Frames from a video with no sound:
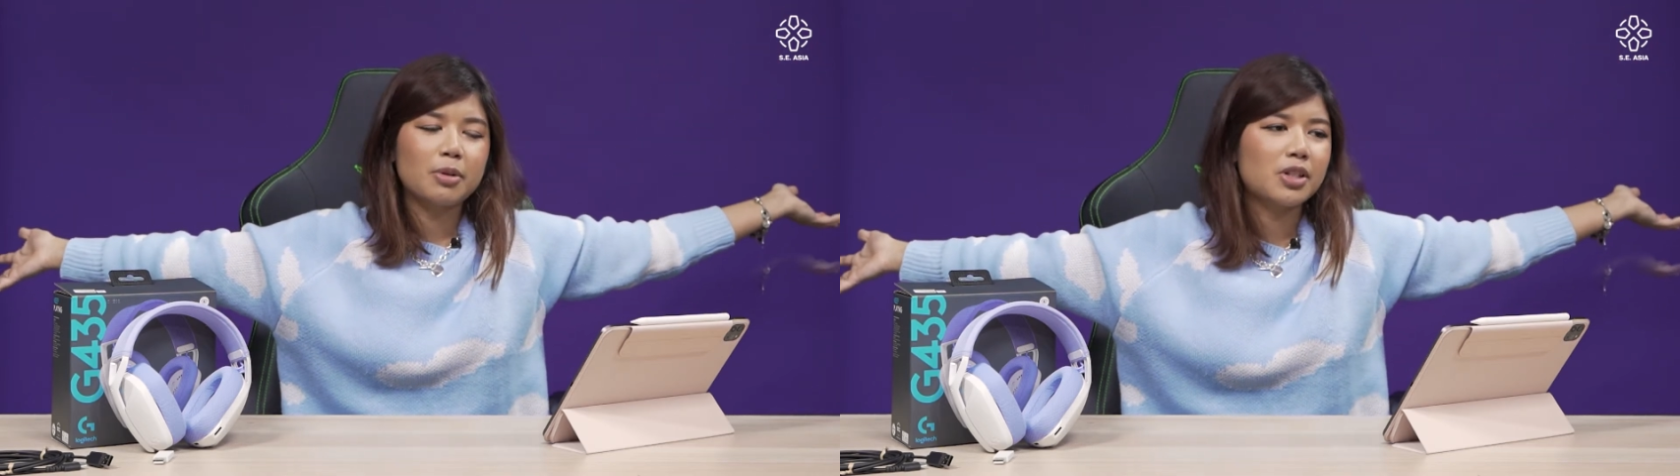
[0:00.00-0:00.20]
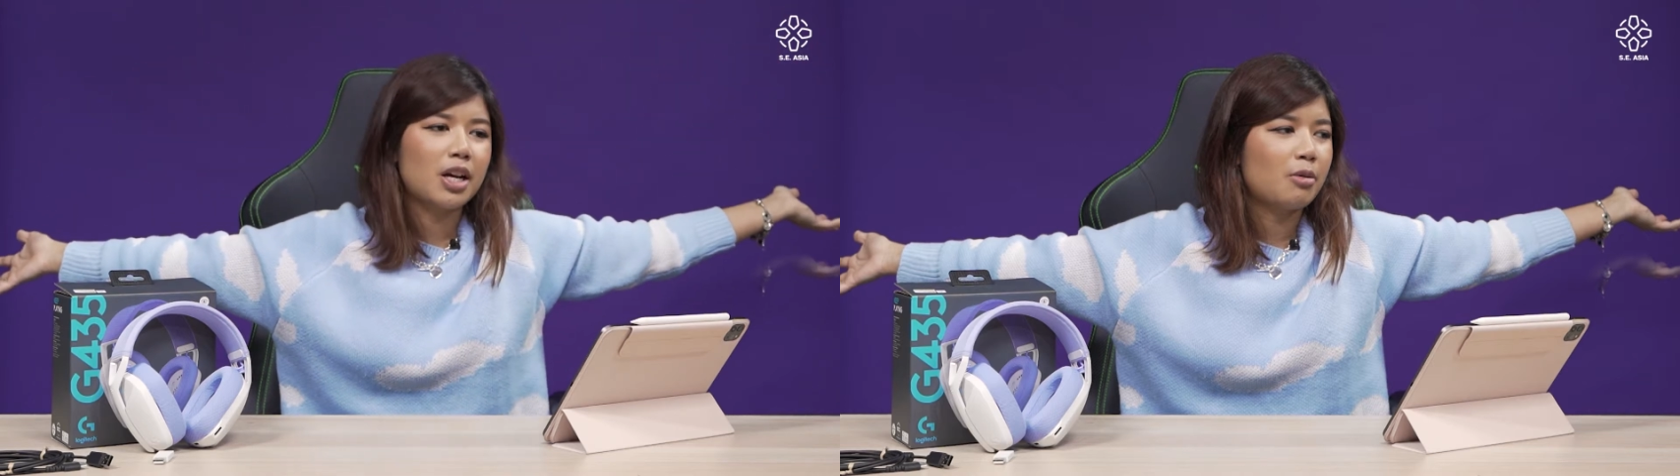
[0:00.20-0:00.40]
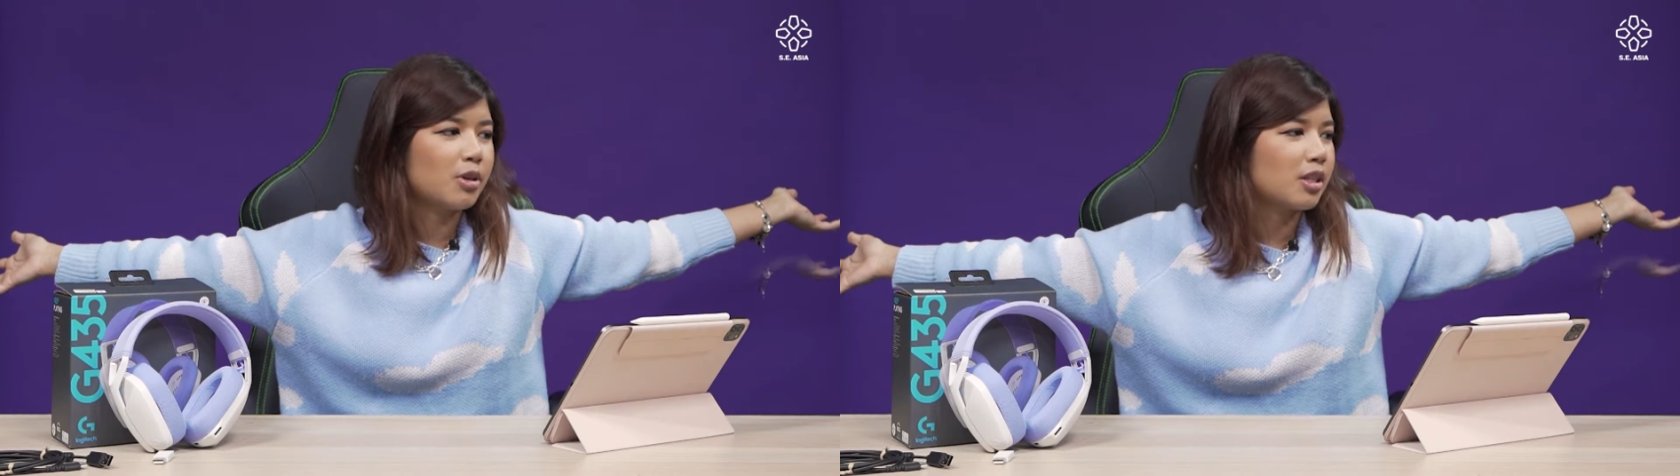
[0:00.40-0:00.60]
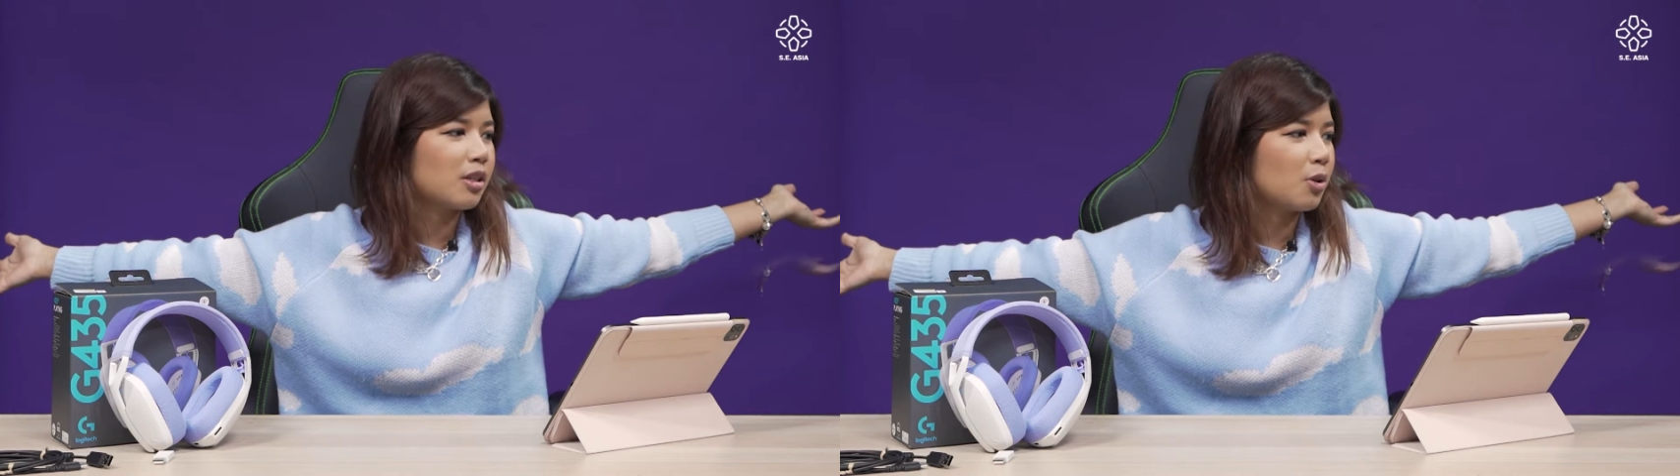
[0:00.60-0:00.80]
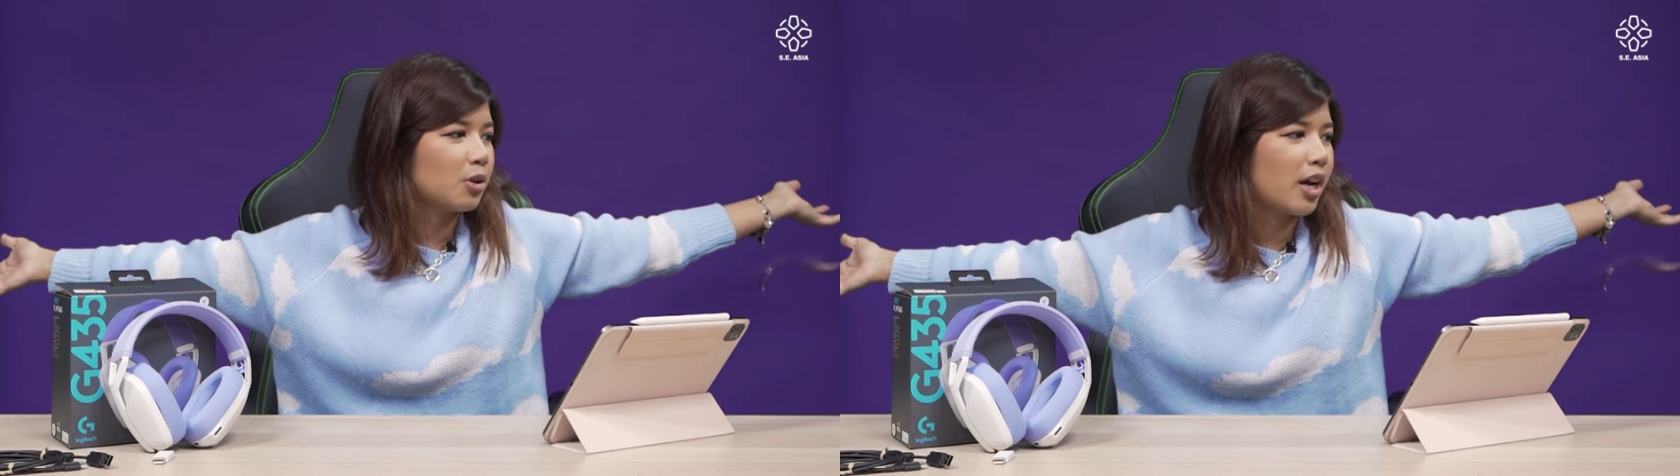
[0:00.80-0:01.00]
because I was
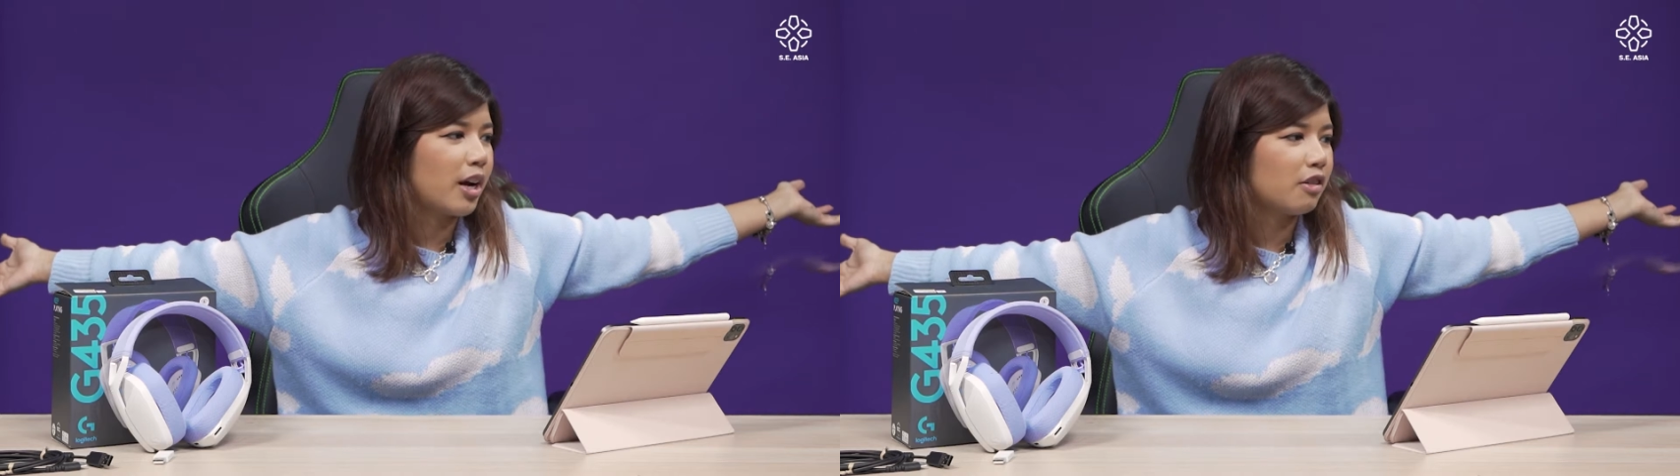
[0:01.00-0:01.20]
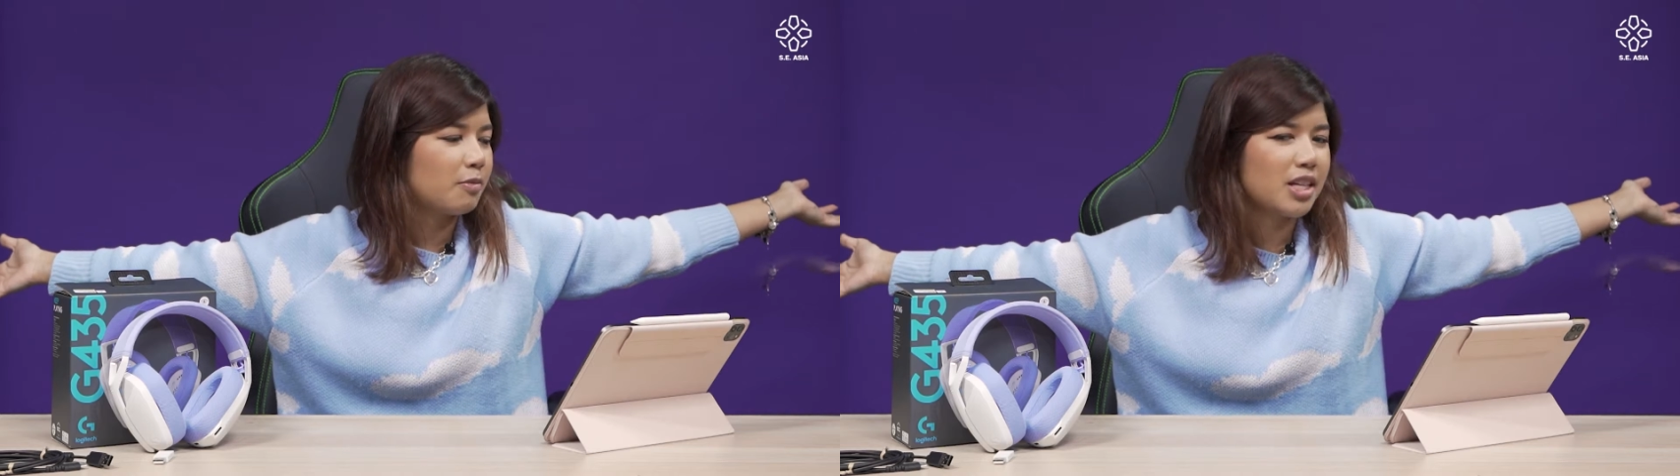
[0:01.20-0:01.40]
so tired of